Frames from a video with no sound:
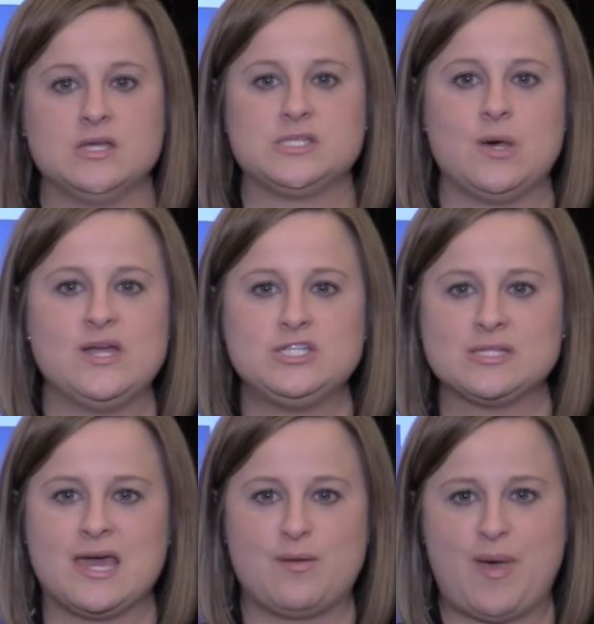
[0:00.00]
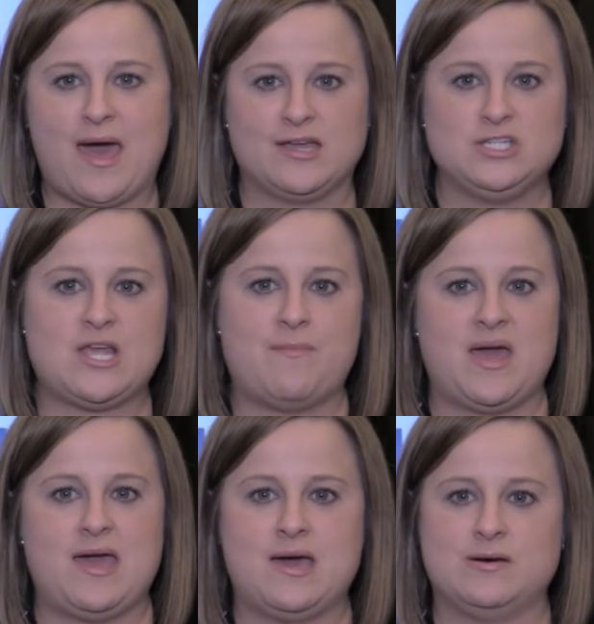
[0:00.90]
So I just got a package at
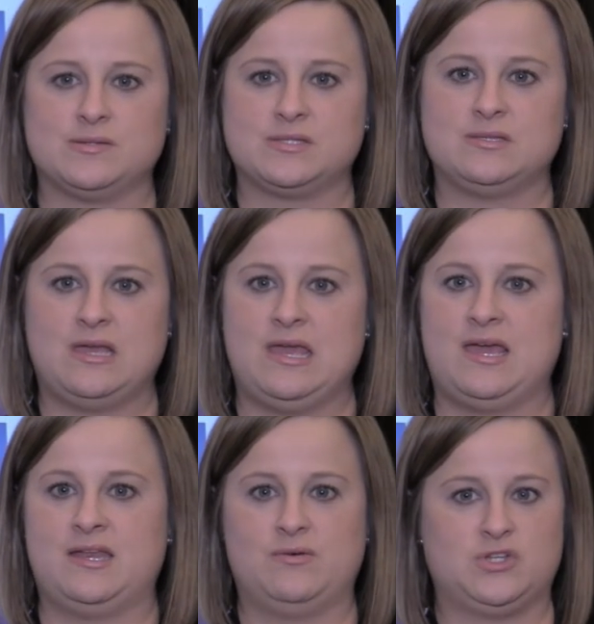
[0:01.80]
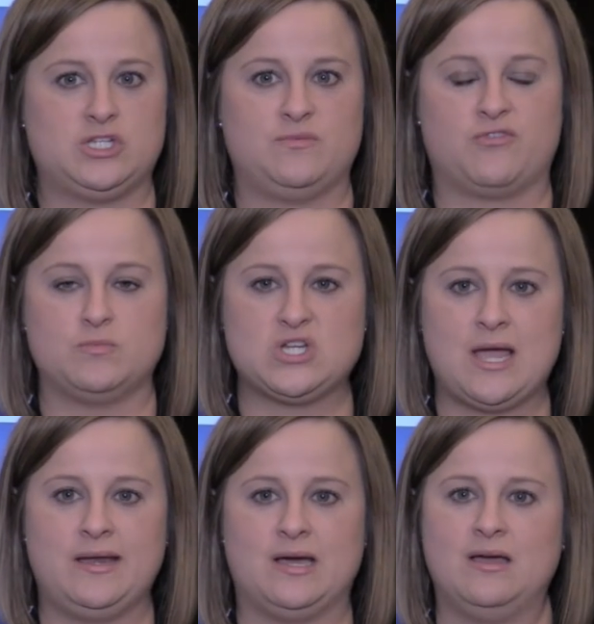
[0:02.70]
my house and it was shipped from
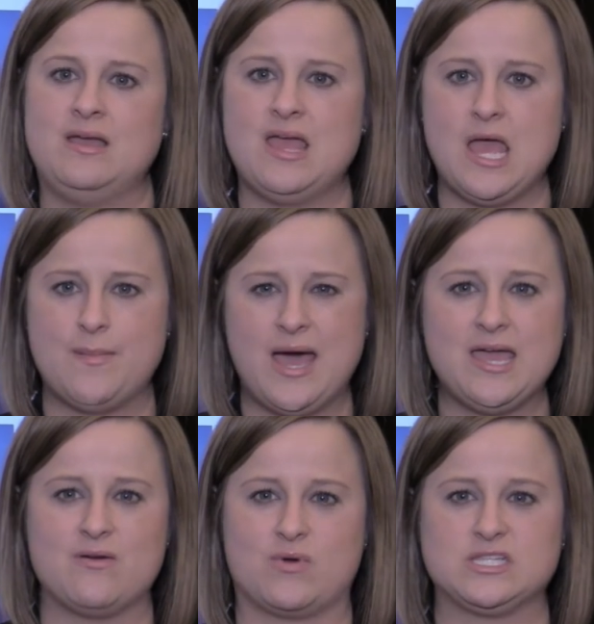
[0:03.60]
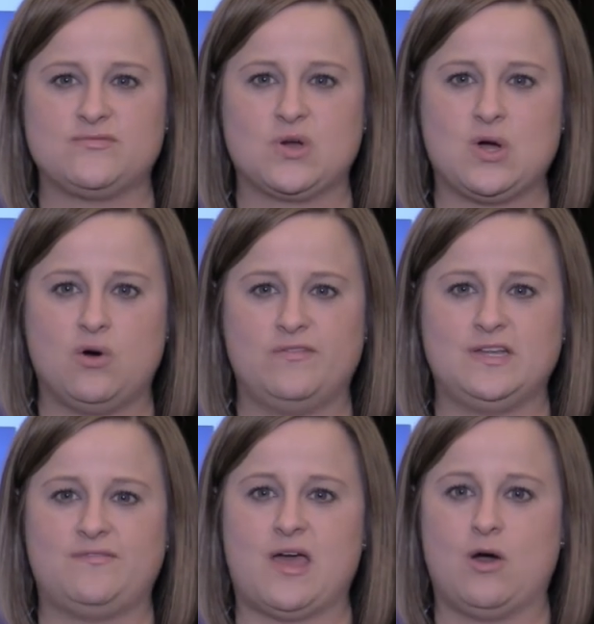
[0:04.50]
China. Am I at risk for
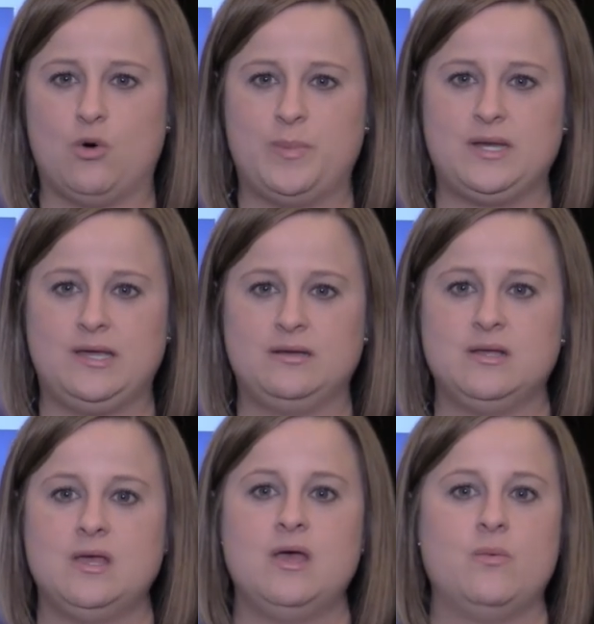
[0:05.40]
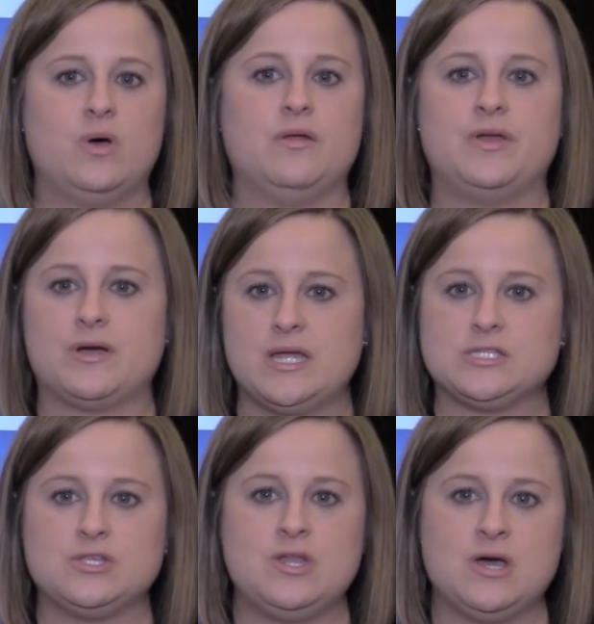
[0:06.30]
COVID if I open it? Well, there
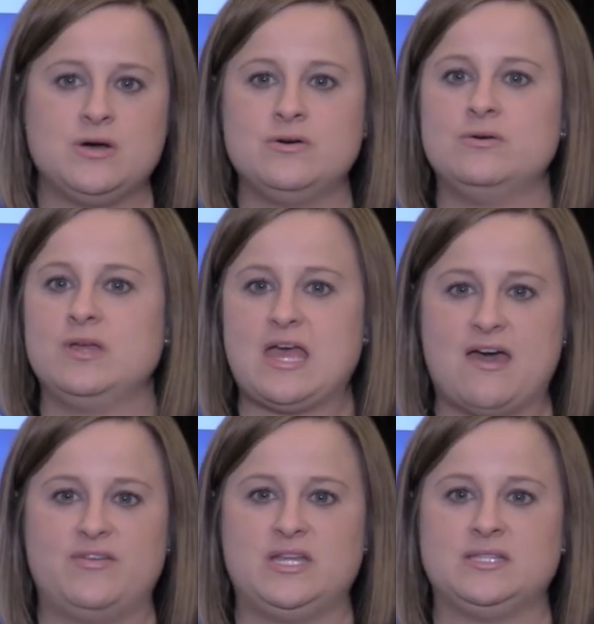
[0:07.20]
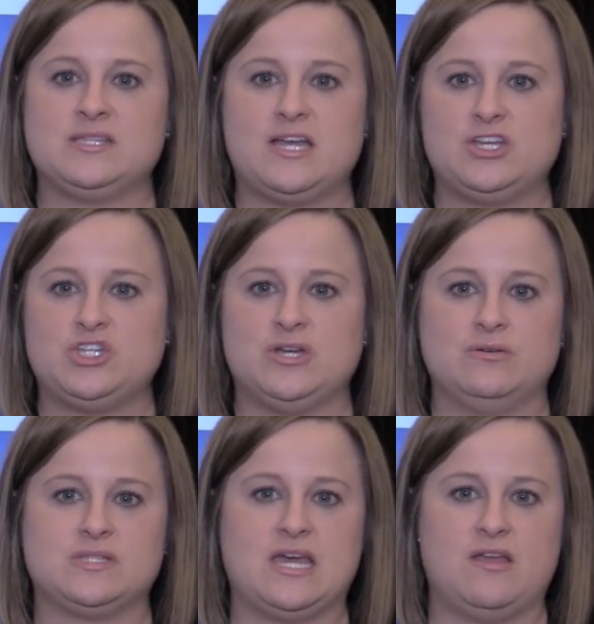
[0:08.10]
is no evidence that
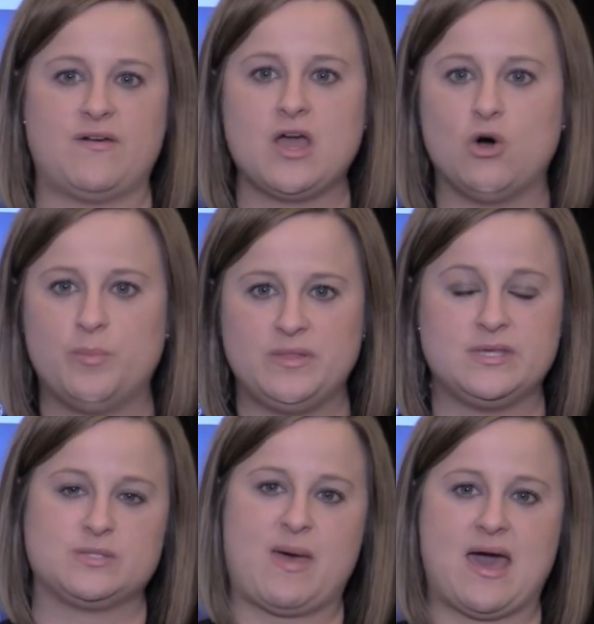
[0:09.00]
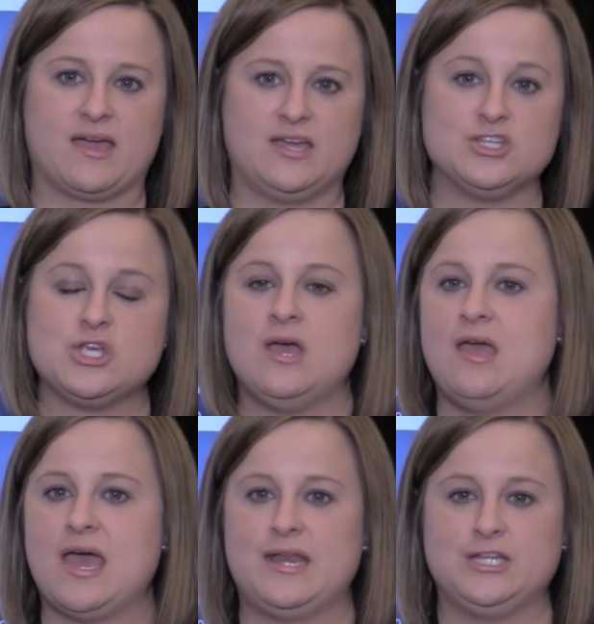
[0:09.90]
shows that if I open this package
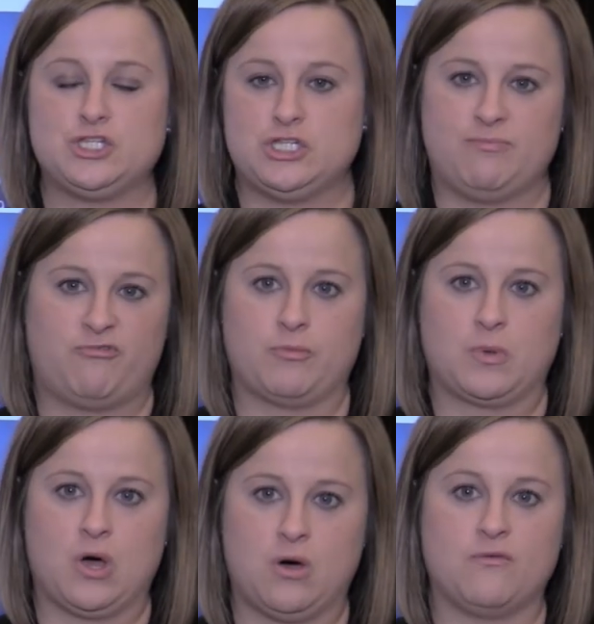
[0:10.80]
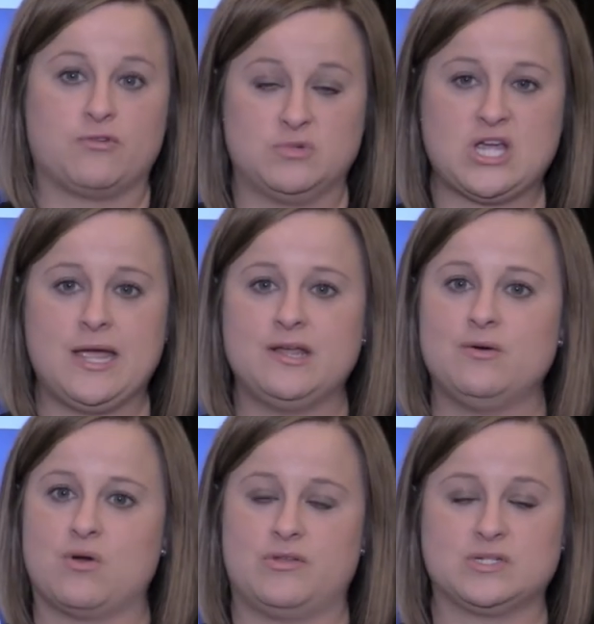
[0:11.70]
and it's shipped from
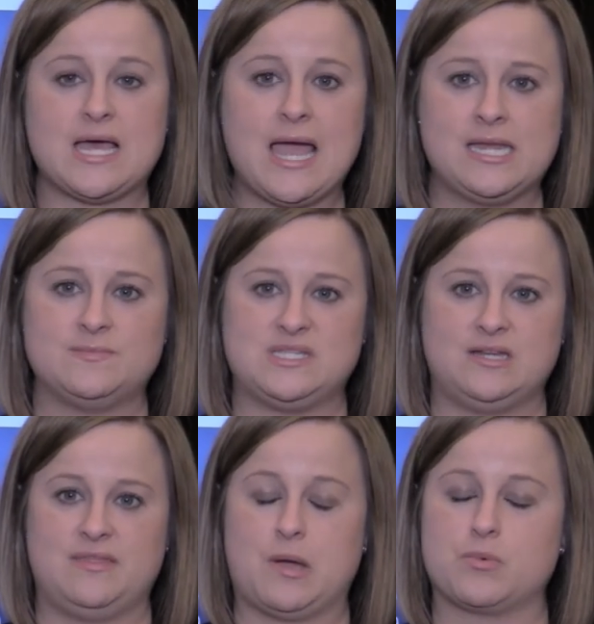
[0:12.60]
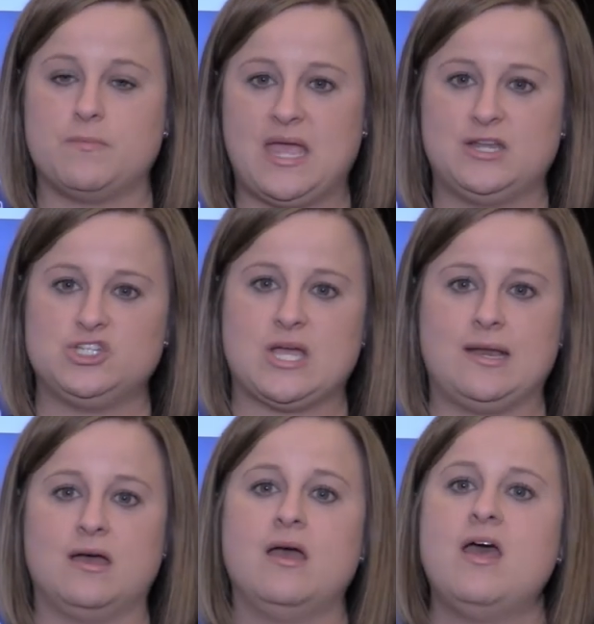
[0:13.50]
China, or there's items in it that were made in
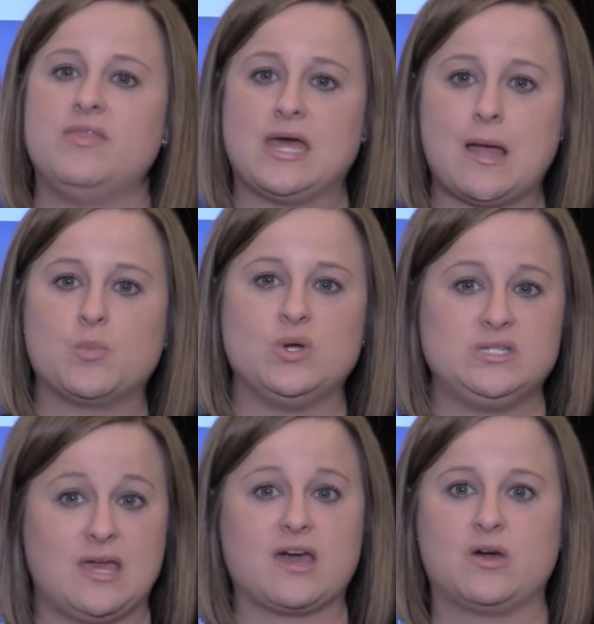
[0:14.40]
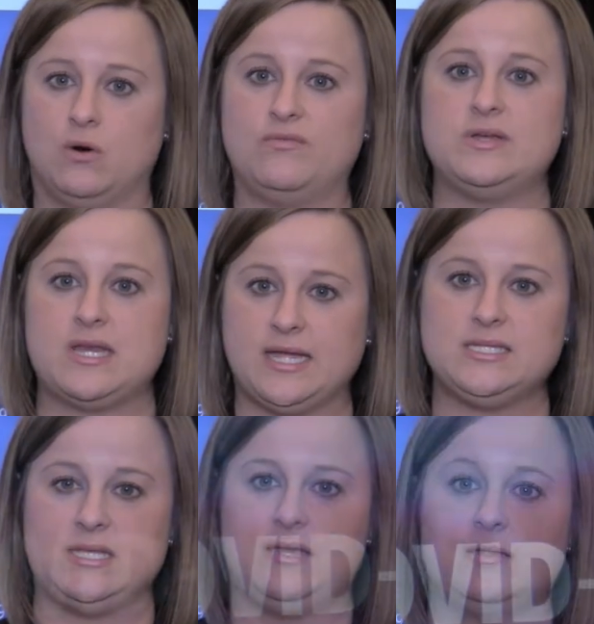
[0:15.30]
China, that I'm going to get COVID-19.